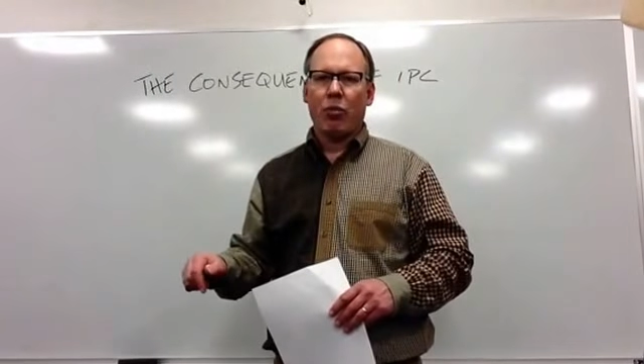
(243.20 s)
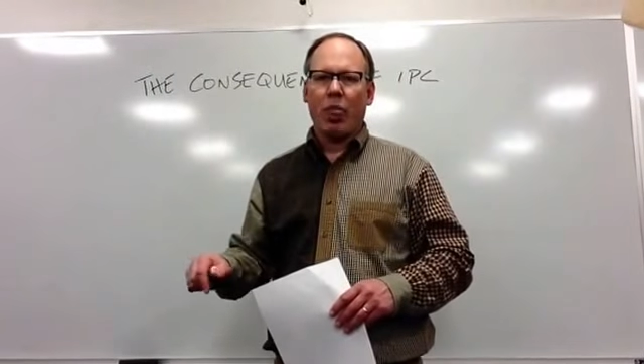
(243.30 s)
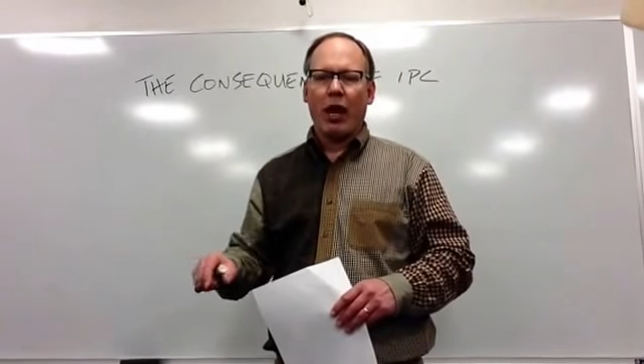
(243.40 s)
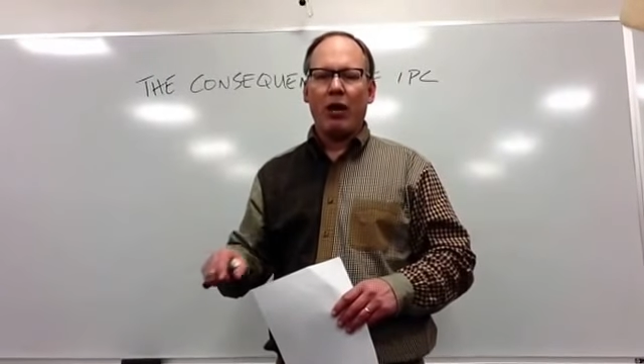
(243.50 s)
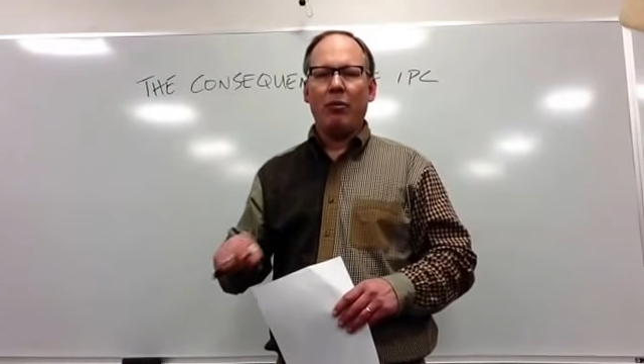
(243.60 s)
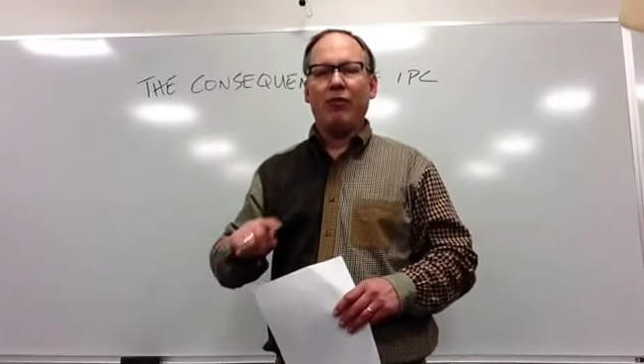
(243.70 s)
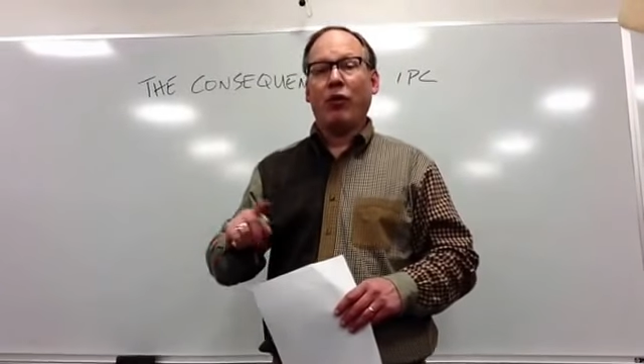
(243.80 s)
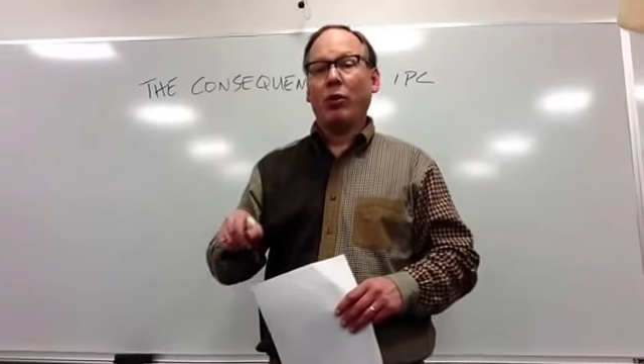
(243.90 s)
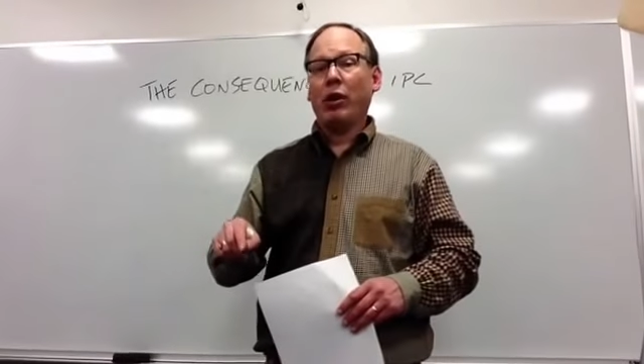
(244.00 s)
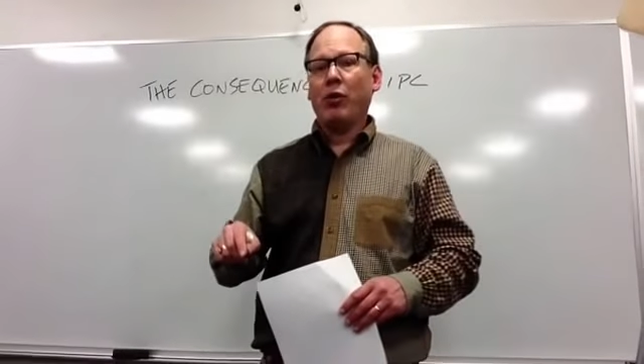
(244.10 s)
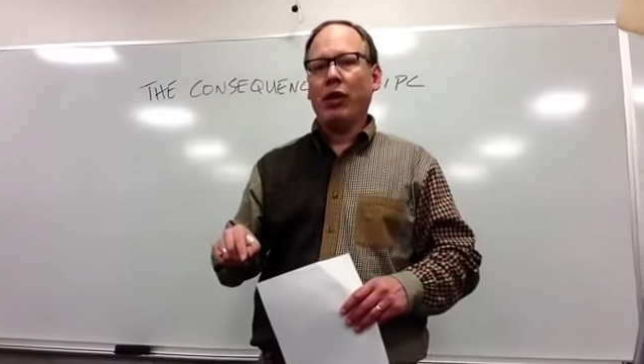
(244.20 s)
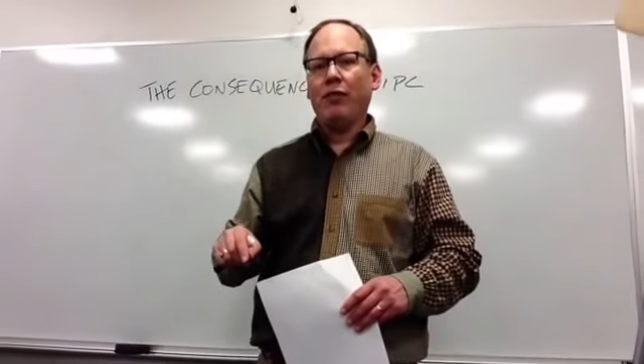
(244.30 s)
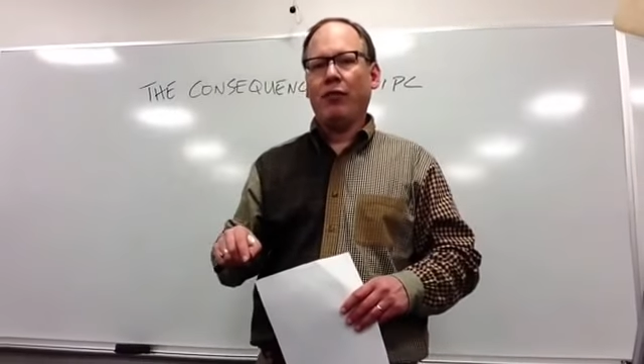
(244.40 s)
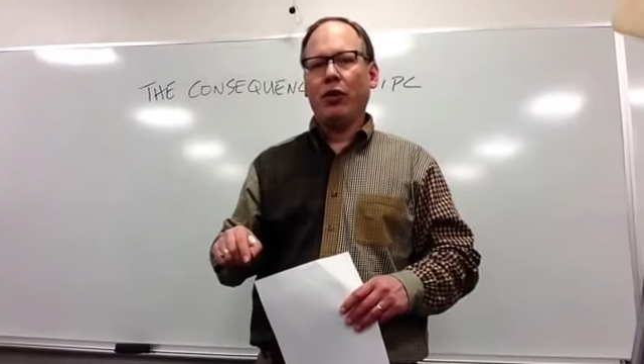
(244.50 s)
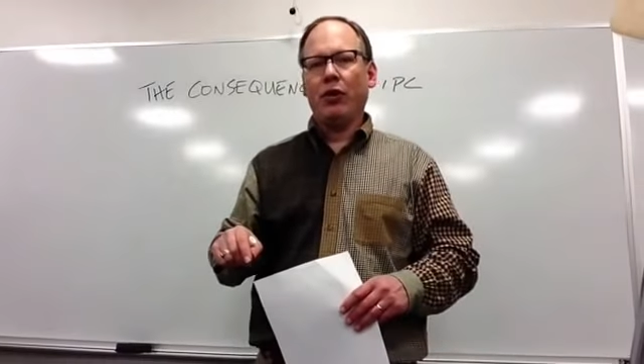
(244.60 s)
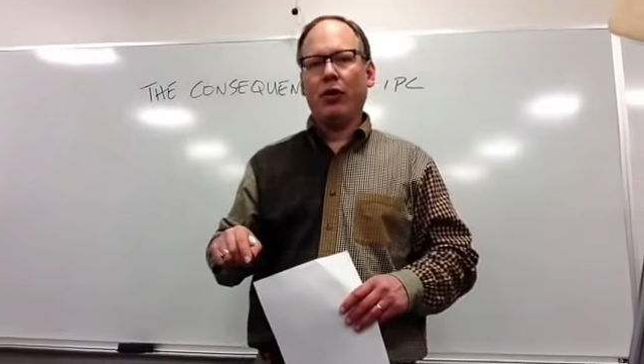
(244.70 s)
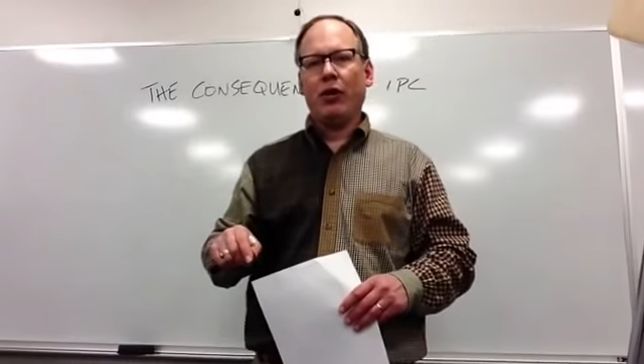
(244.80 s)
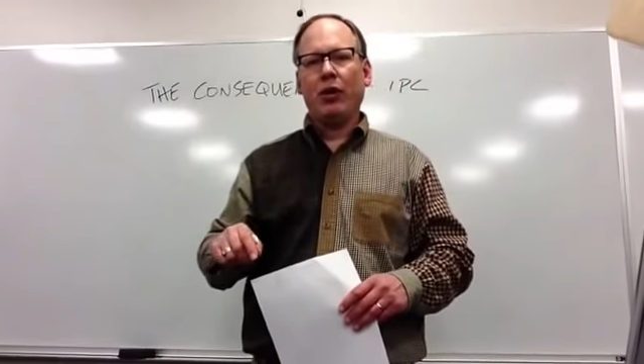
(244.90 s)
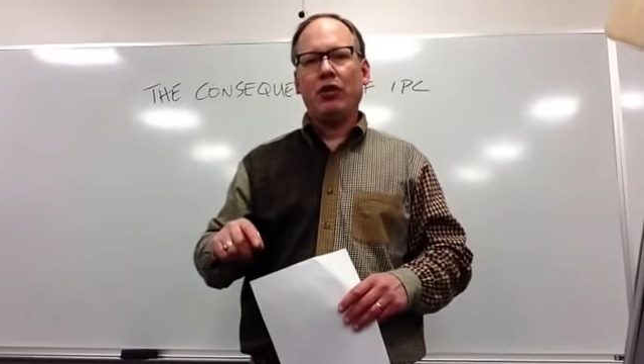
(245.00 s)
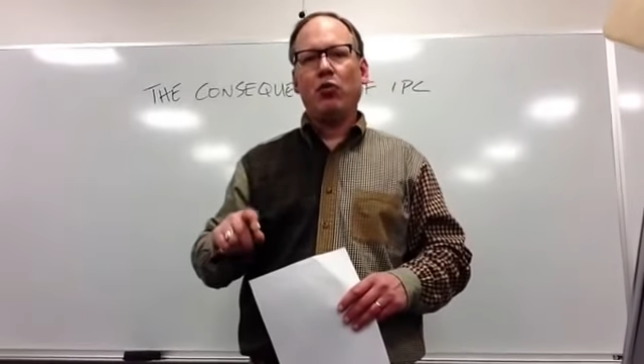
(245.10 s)
have. Before we go any further,
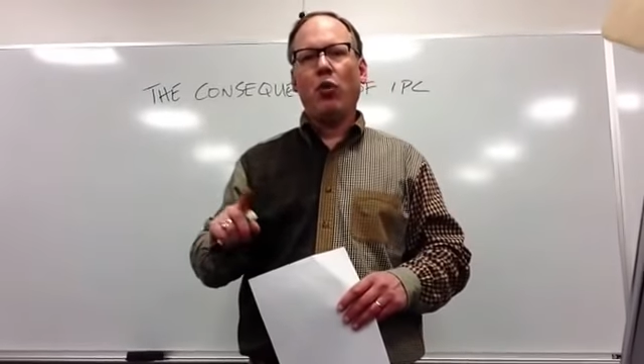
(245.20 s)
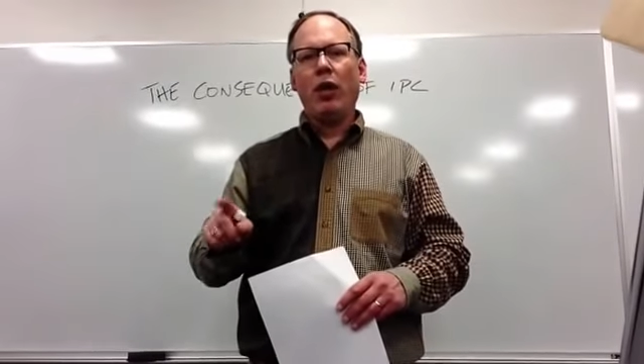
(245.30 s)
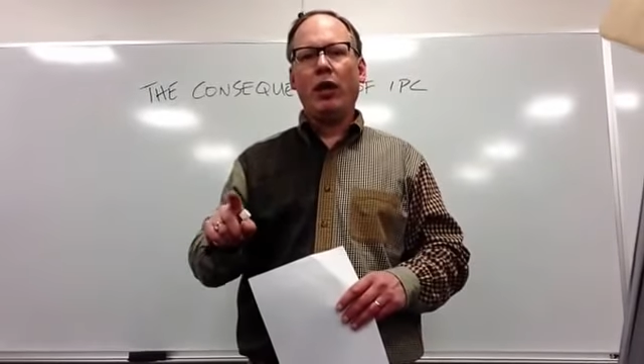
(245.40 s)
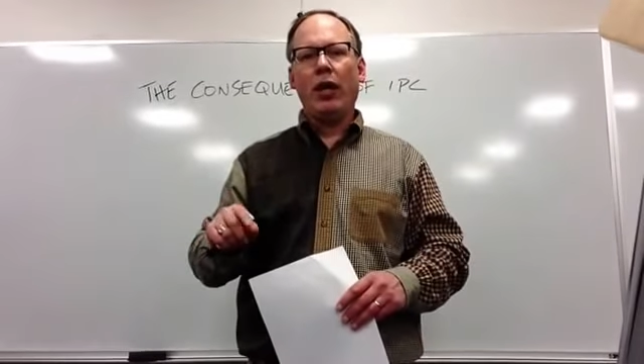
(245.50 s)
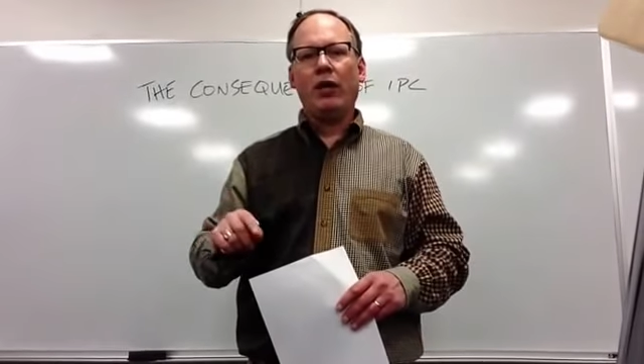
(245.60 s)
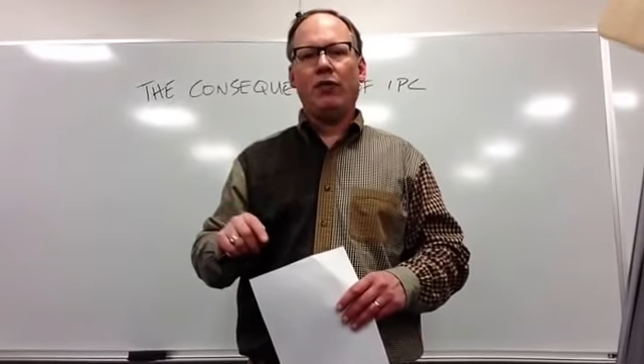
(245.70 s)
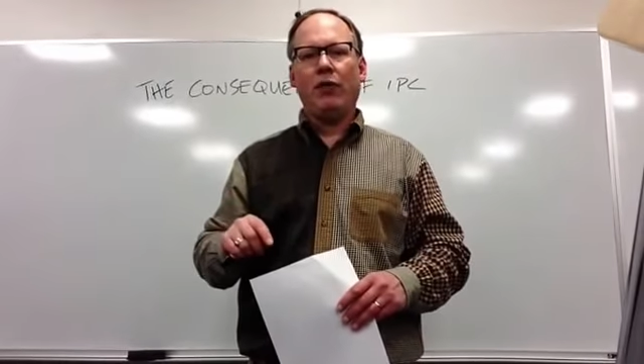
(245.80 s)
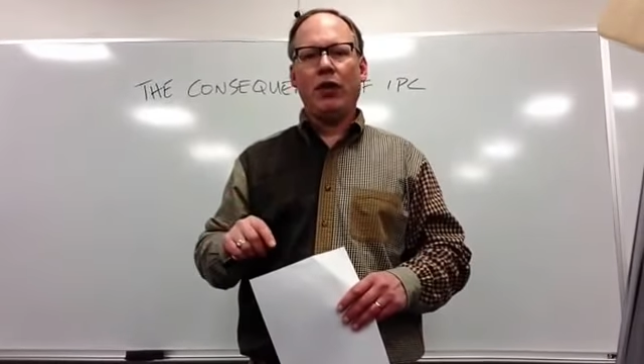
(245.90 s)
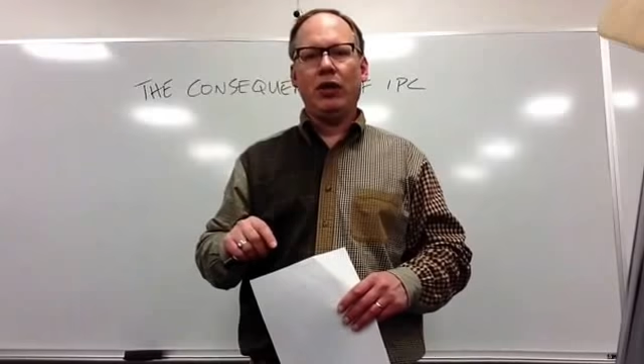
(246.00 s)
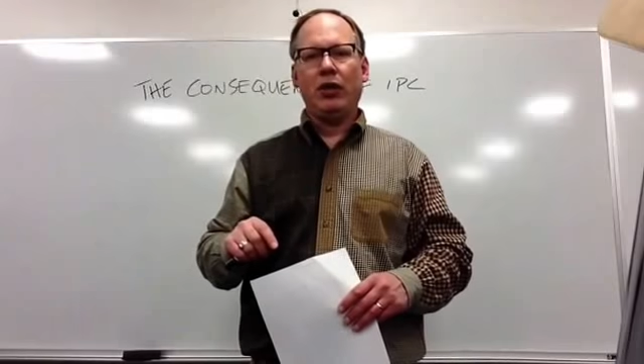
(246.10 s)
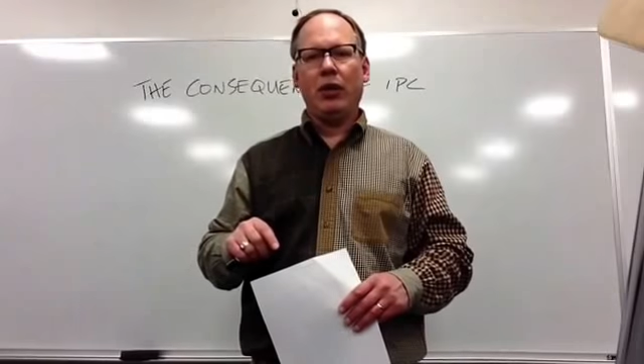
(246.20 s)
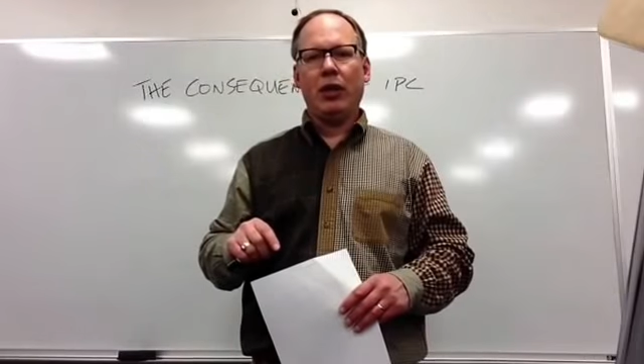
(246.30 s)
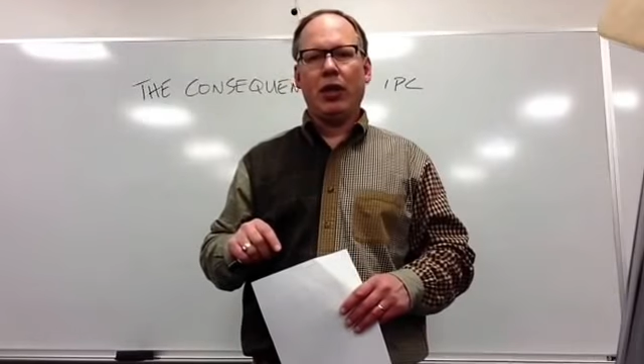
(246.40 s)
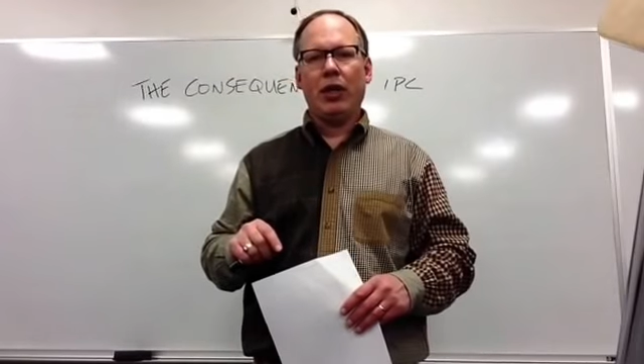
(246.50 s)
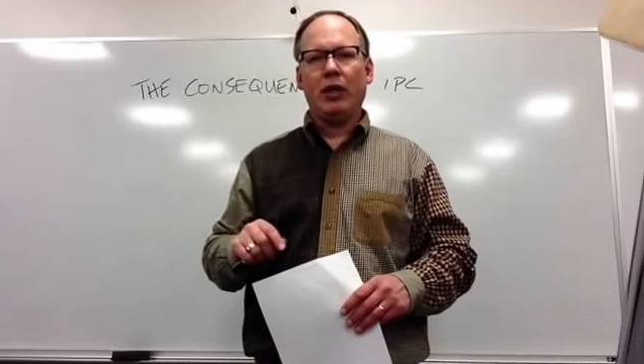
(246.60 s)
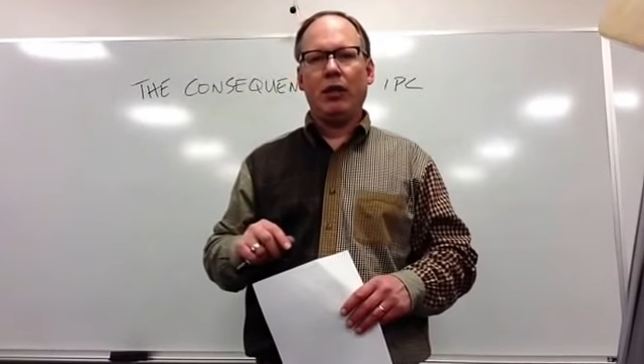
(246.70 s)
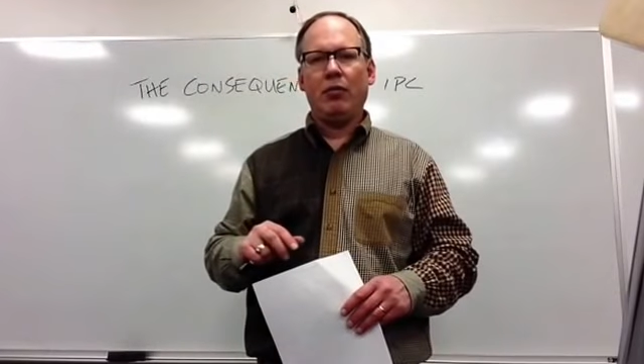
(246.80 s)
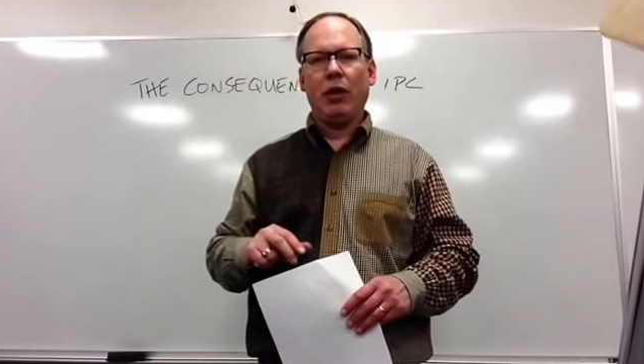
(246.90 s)
there is one last function that I didn't